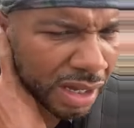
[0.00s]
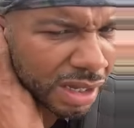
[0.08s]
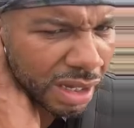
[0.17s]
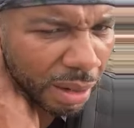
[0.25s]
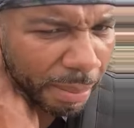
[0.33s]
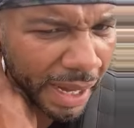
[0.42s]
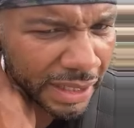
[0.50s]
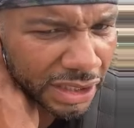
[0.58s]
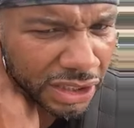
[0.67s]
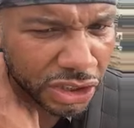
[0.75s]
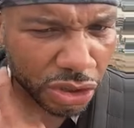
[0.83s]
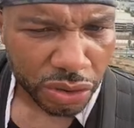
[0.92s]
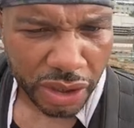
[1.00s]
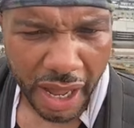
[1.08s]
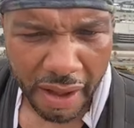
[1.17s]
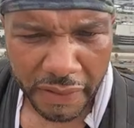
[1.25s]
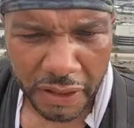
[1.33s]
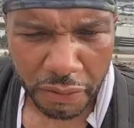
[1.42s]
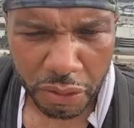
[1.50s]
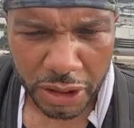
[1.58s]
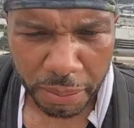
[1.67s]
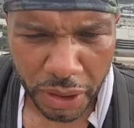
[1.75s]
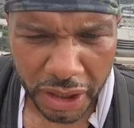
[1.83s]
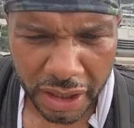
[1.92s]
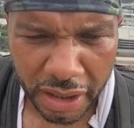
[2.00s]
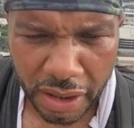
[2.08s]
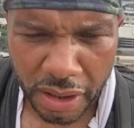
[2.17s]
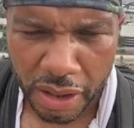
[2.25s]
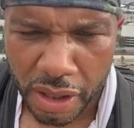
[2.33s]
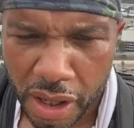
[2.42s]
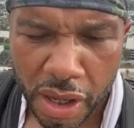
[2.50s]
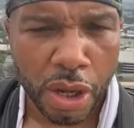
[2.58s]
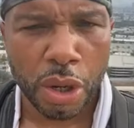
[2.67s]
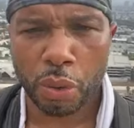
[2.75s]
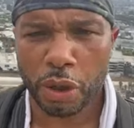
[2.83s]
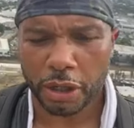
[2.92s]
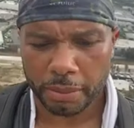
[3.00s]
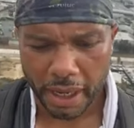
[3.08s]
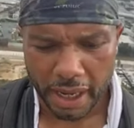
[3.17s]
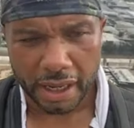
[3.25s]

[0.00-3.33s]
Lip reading: Imagine the children having difficulty breathing. Wearing them, yeah.